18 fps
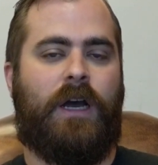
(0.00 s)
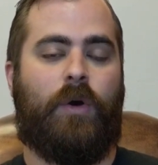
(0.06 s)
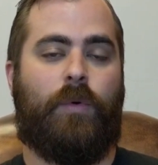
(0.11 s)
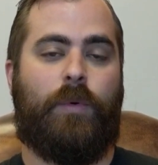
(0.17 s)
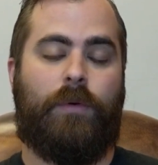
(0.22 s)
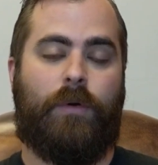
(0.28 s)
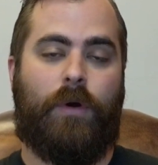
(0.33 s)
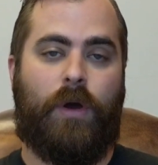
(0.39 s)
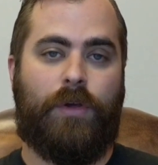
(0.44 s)

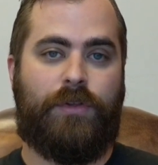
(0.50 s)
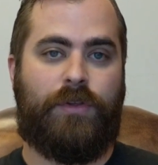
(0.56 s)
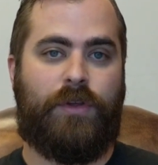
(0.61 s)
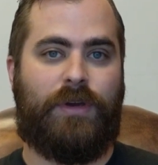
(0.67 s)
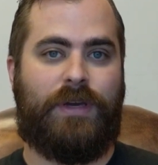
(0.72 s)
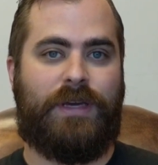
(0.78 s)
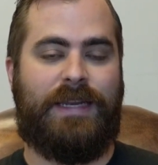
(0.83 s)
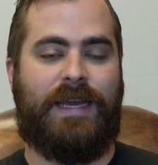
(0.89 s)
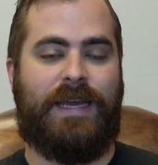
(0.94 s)
We were also
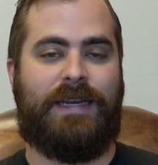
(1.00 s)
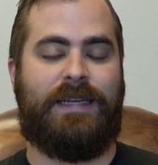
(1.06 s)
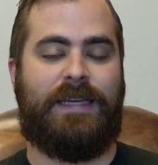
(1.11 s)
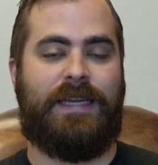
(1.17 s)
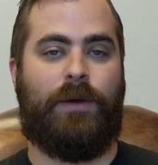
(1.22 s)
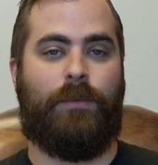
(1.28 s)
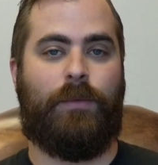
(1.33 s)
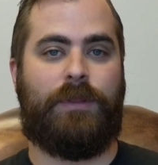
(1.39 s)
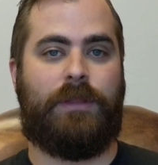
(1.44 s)

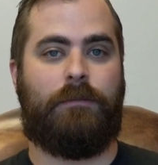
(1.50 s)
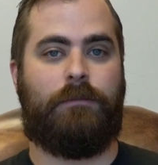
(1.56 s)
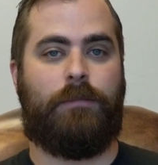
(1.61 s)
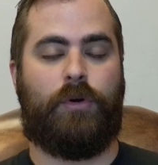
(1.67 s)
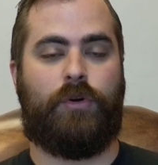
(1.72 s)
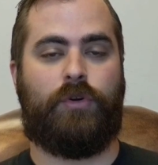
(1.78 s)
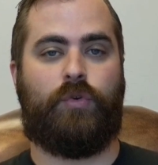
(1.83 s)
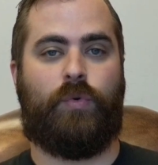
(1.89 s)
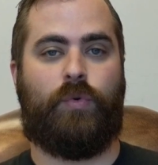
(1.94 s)
connecting in with the
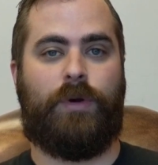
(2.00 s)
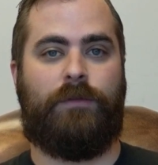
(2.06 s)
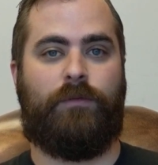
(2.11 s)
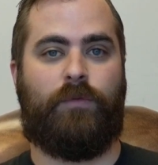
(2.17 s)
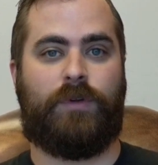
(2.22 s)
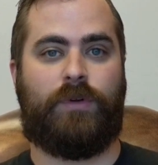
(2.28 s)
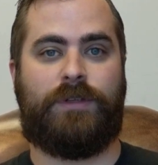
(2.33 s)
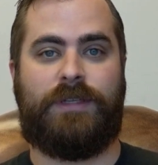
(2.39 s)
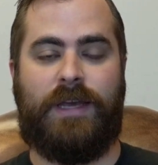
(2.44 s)
Burn
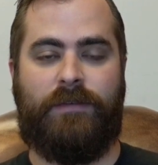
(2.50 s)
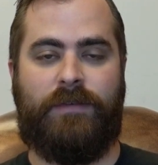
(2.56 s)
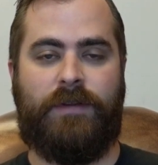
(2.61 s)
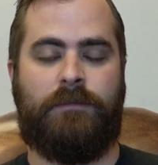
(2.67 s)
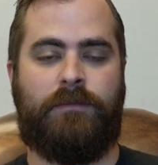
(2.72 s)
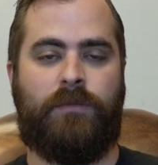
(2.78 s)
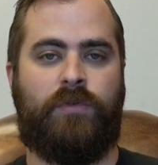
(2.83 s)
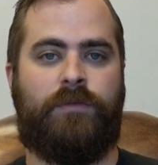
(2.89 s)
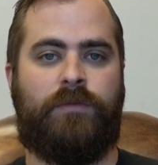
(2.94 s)

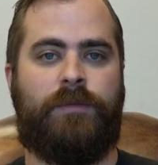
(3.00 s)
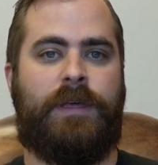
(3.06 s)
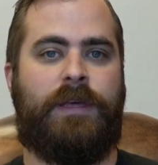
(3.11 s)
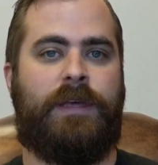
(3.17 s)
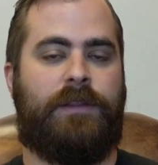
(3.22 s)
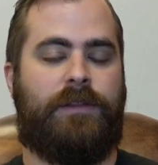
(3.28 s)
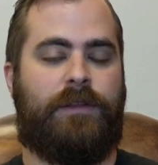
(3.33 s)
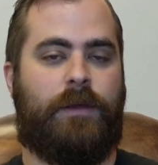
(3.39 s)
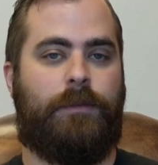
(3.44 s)
24/7
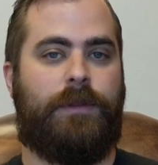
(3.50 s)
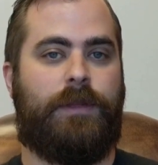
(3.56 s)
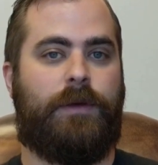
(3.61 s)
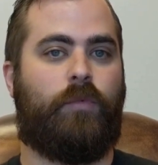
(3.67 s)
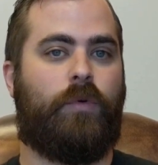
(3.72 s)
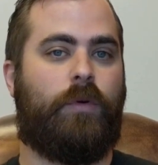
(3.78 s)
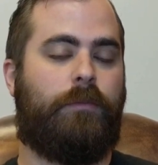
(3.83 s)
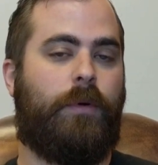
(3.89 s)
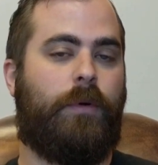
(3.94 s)
movement, and some of
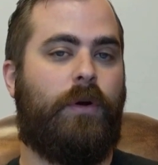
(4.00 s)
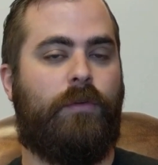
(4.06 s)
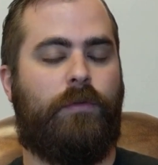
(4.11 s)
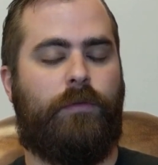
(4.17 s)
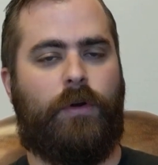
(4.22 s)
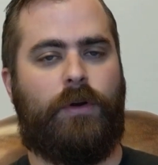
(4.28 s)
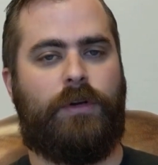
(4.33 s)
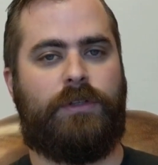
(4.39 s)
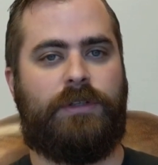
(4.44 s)
them were burn
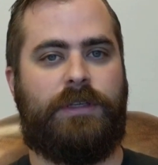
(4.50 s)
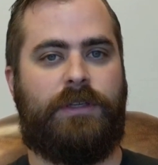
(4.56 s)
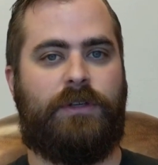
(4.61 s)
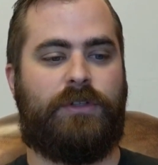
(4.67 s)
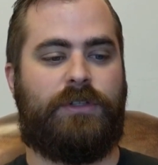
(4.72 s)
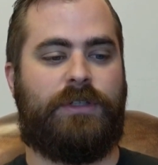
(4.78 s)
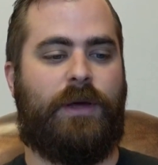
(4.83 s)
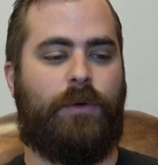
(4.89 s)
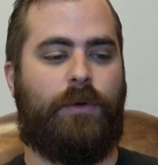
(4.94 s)
furnace
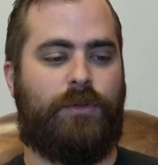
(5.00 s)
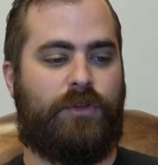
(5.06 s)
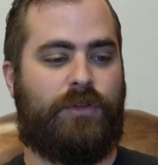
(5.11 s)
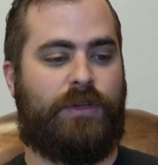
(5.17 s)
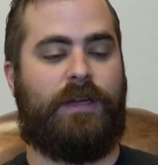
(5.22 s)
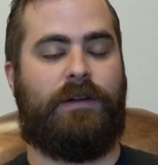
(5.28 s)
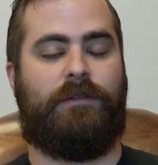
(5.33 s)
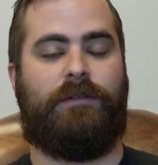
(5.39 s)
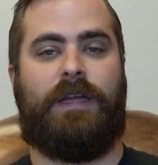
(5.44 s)
leaders. And I was
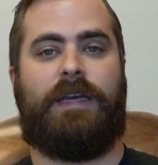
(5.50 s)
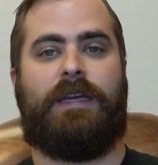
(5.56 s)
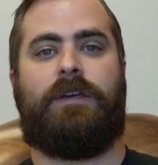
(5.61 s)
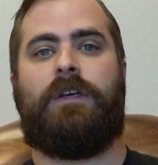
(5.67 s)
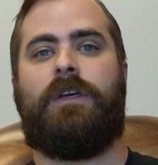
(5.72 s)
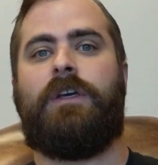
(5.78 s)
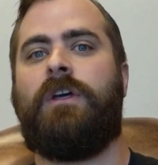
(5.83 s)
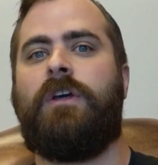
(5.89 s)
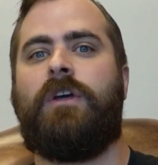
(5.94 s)
just kind of like,
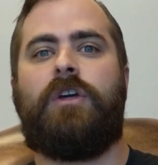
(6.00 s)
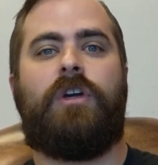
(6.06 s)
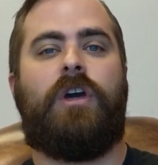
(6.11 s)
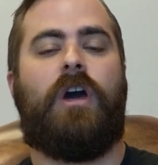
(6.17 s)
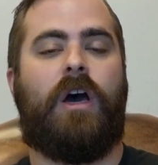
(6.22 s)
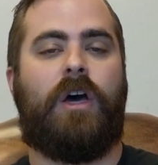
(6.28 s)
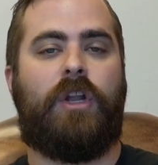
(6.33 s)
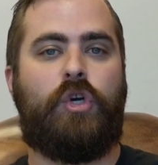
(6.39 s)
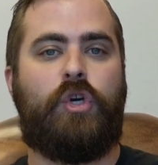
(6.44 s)

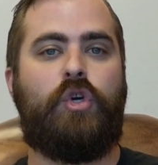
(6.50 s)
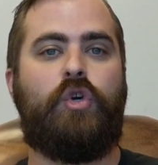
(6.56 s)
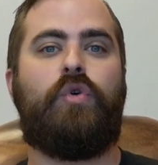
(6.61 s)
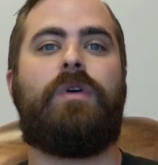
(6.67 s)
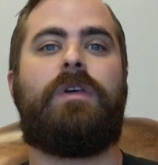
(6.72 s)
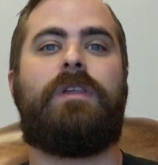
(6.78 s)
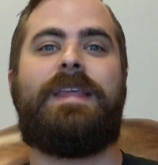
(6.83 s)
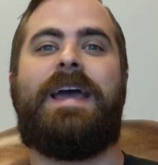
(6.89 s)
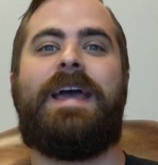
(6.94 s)
God, who
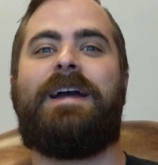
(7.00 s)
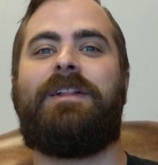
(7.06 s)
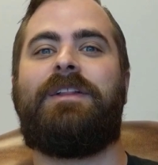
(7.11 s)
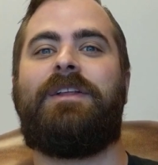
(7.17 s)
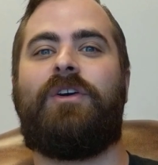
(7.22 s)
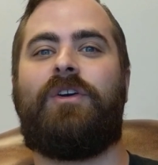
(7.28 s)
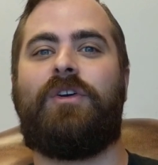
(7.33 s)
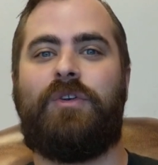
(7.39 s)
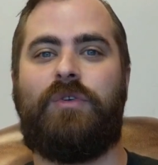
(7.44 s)

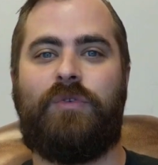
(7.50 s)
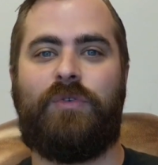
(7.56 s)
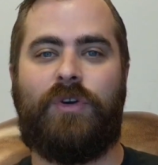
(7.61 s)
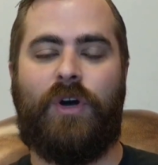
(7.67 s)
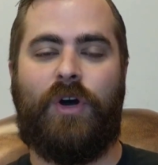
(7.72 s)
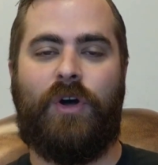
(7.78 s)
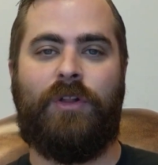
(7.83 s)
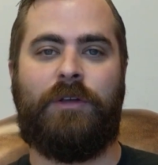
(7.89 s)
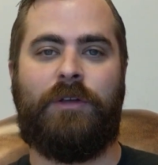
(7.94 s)
exactly are you
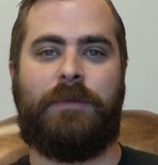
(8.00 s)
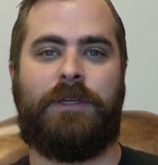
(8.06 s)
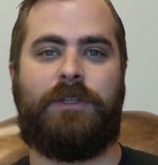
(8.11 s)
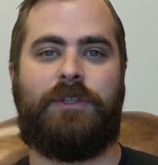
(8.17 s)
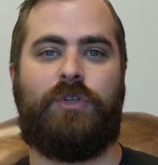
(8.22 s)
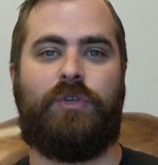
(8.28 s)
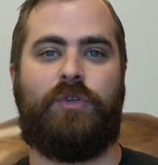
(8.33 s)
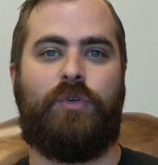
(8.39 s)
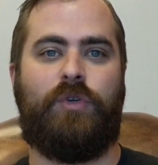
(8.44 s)
calling me
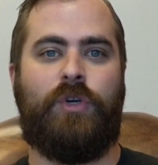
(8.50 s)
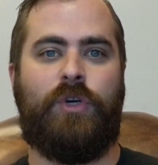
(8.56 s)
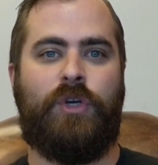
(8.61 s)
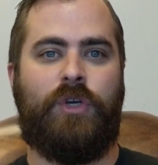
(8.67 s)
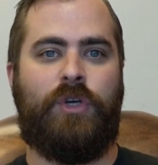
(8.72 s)
to?